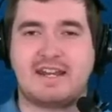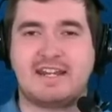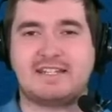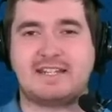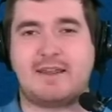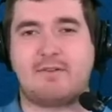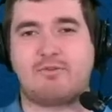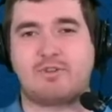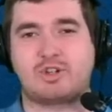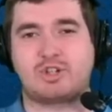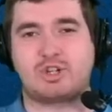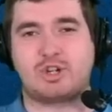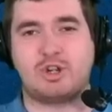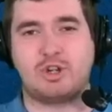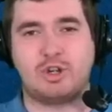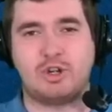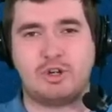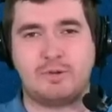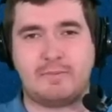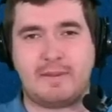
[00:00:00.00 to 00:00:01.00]
He's a
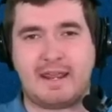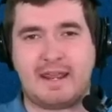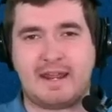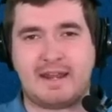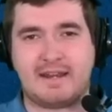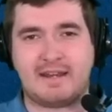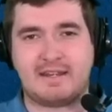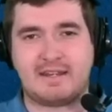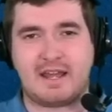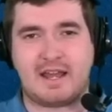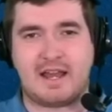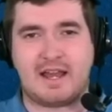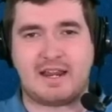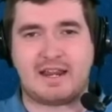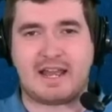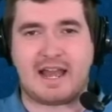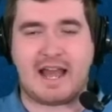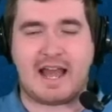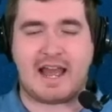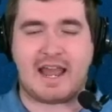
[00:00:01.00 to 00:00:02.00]
return man
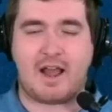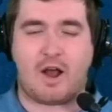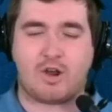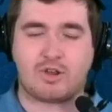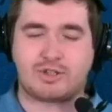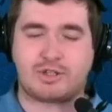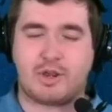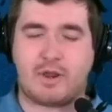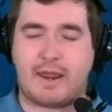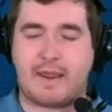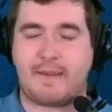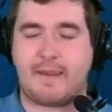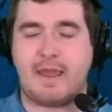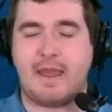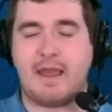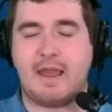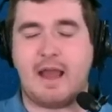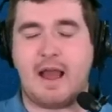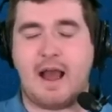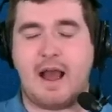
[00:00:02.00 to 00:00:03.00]
guy. Also,
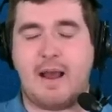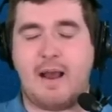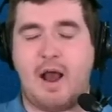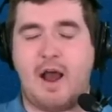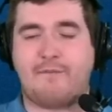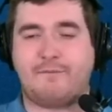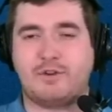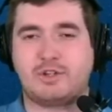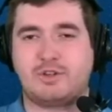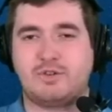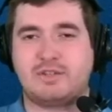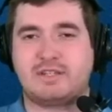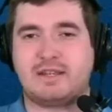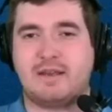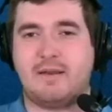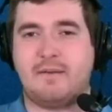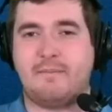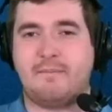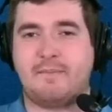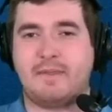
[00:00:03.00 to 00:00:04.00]
offers you
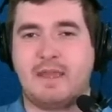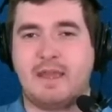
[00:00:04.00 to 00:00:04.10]
some